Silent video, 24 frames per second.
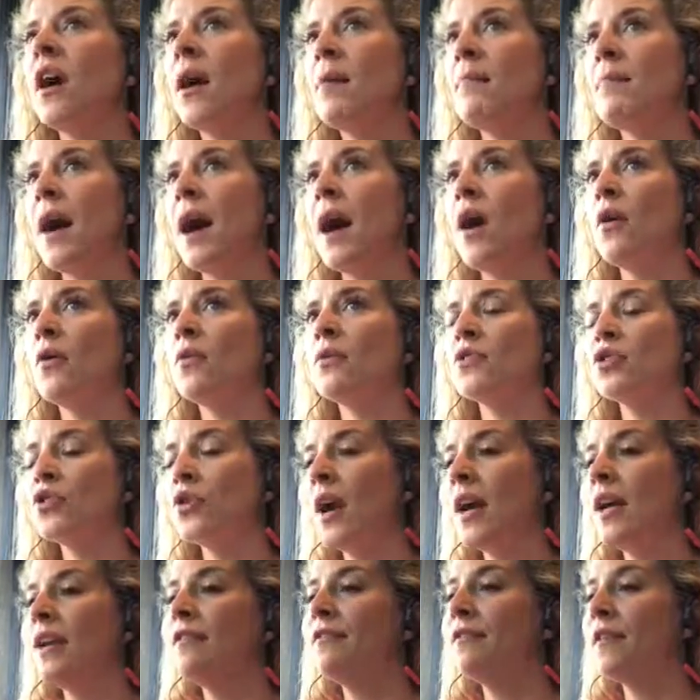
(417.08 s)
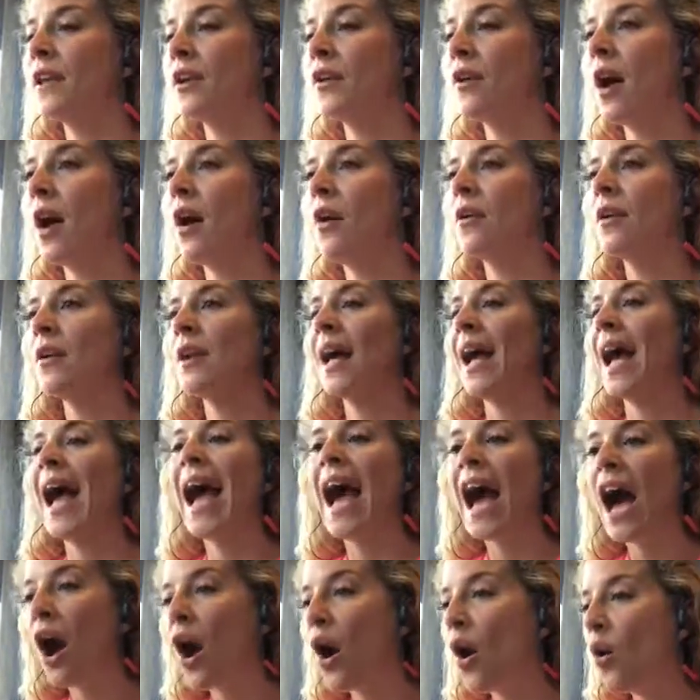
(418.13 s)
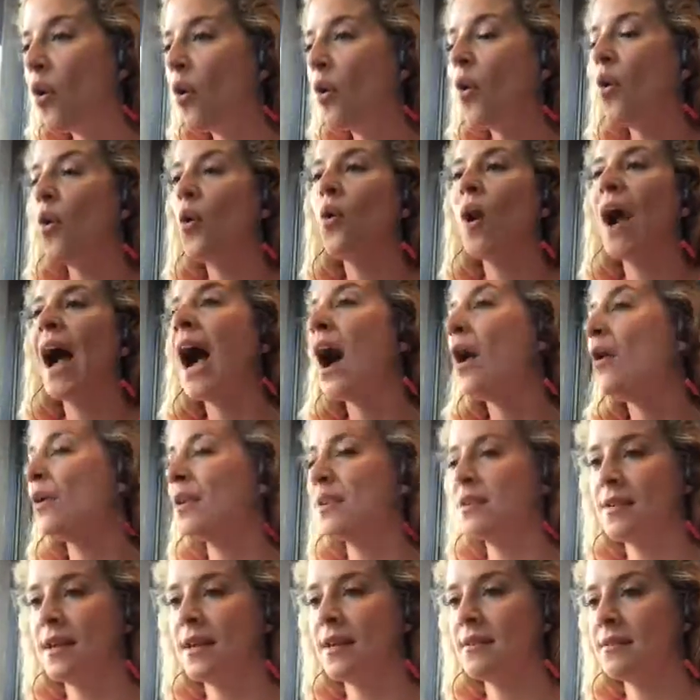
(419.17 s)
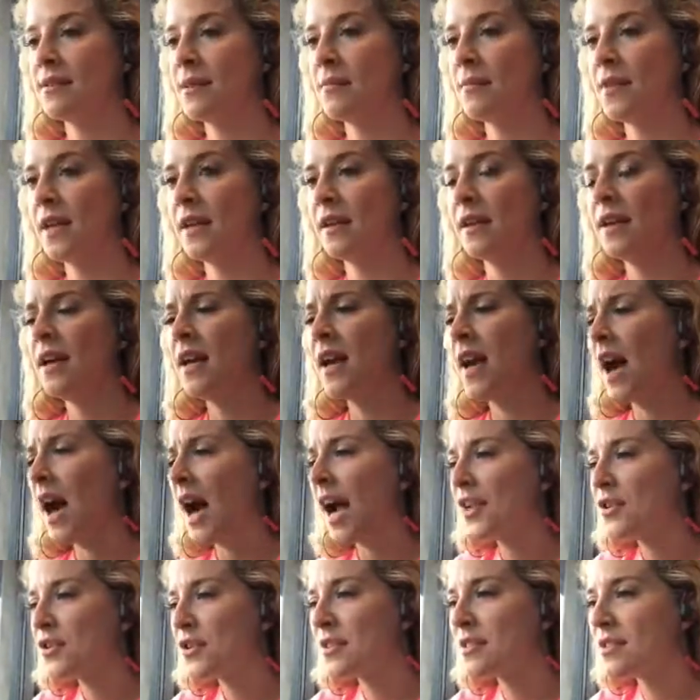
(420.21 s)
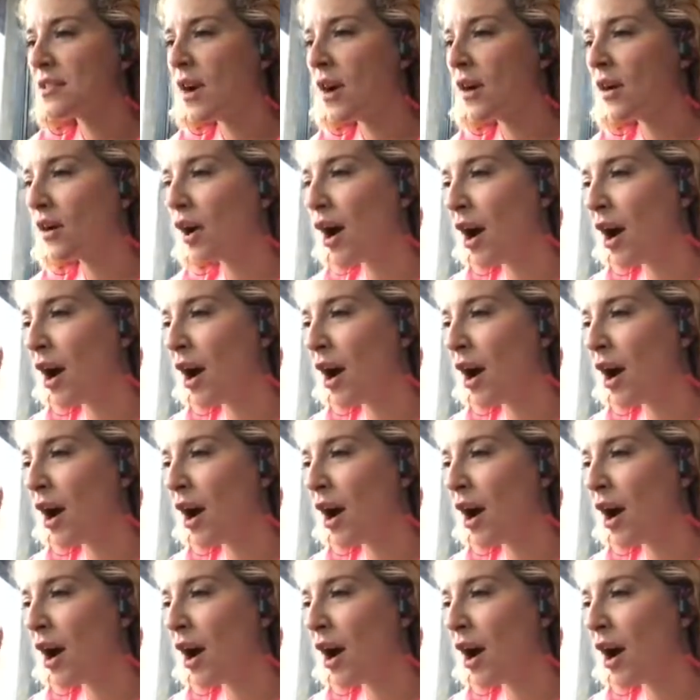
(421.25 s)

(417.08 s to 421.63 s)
about trying to figure out how to say something. I just saw a